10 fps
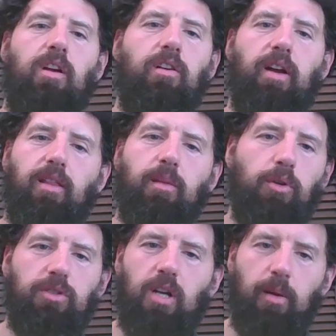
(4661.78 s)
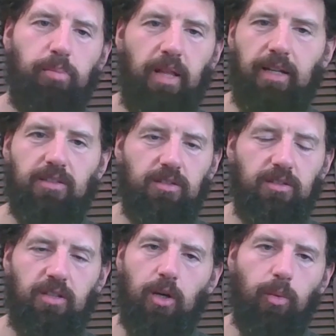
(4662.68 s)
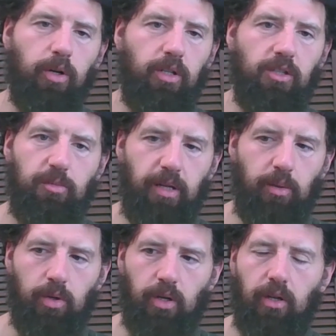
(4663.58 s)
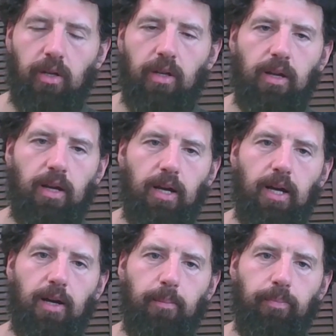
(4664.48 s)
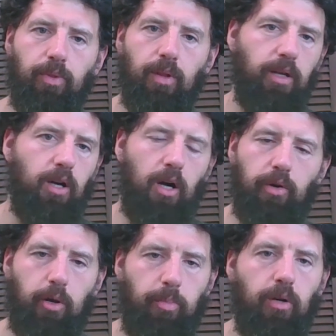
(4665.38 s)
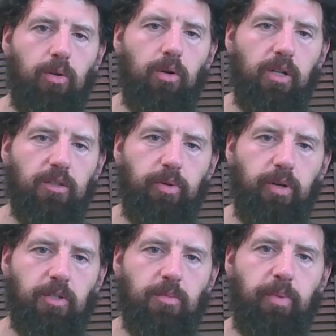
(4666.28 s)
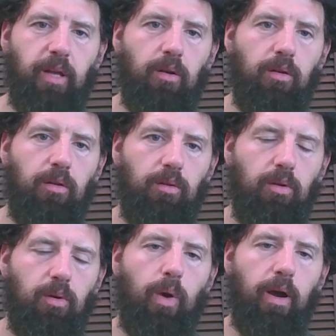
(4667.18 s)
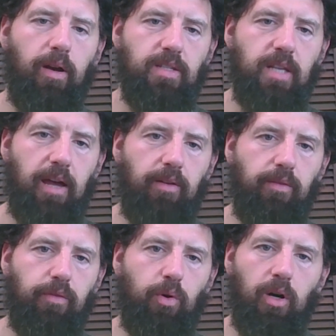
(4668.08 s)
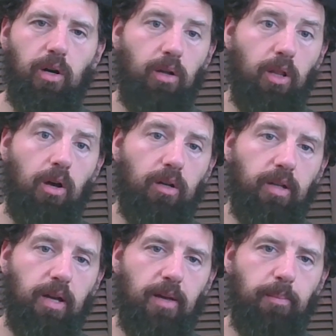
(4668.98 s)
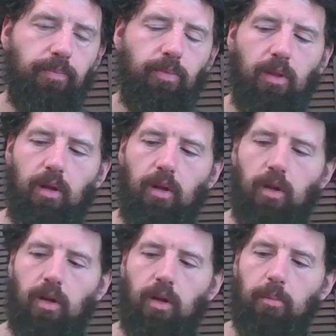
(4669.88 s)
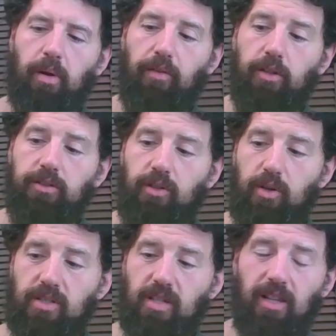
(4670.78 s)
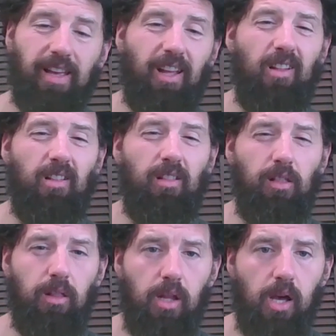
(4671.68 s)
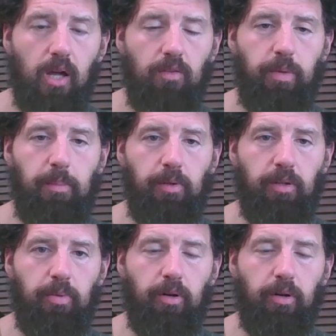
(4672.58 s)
right? The most complex skill work and speed work, like Colorado parkour has pretty much been where it's at for a long time. Mm-hmm. But I've also noticed that like a lot of people in the